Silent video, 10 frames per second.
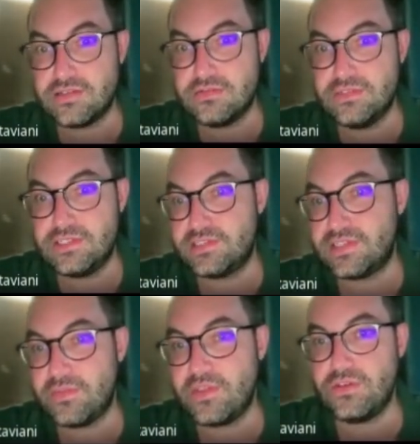which is
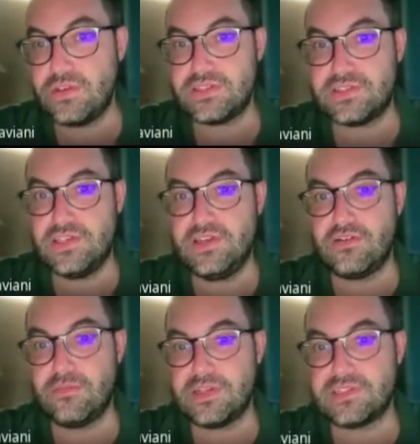something you can see here
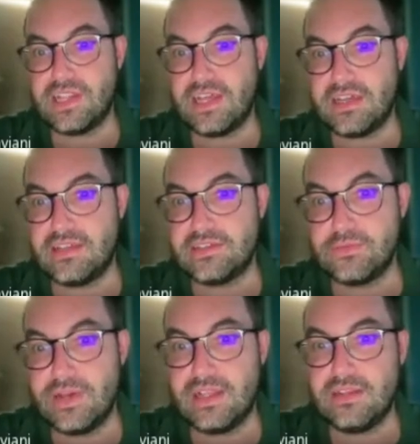on my slide as
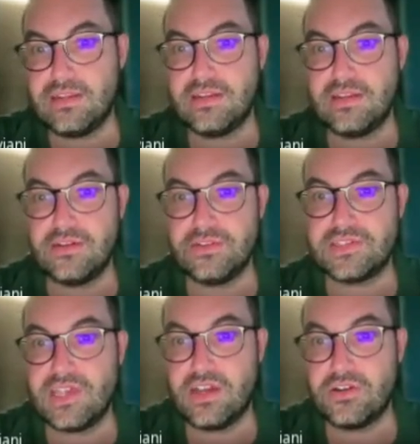well, on the
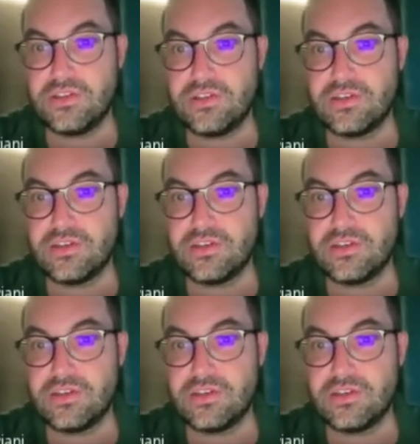second,